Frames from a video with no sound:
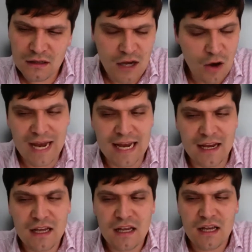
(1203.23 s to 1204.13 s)
Okay,
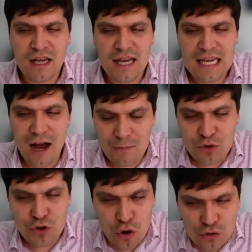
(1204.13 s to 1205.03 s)

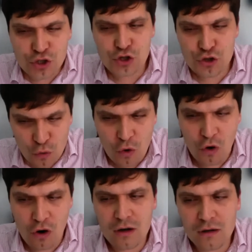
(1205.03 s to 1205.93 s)
I'm not
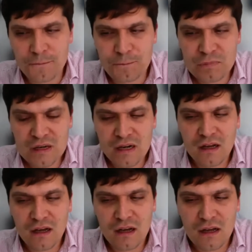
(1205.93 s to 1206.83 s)
sure
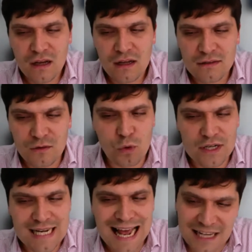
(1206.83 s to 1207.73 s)
the
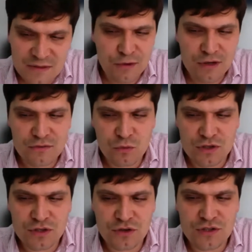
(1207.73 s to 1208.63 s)
word aspirant
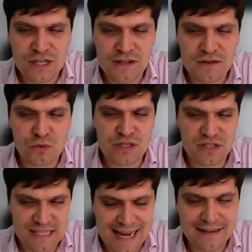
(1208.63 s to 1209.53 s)
was used as it was
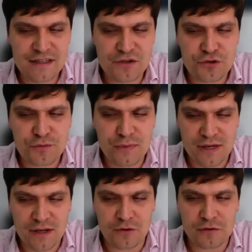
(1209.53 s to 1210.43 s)
intended to be
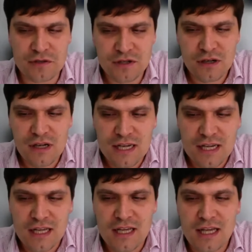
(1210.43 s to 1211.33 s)
used
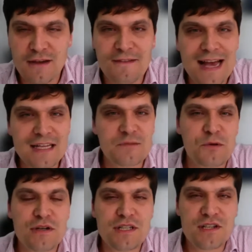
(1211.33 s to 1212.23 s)
If
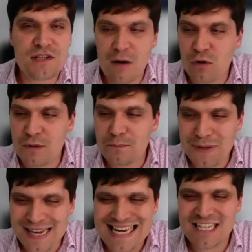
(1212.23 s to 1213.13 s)
aspirant is someone, a
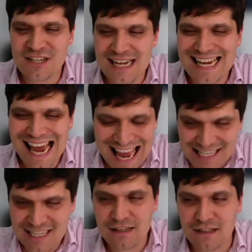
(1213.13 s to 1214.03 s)
PhD
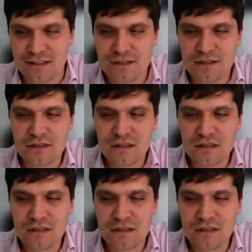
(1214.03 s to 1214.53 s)
candidate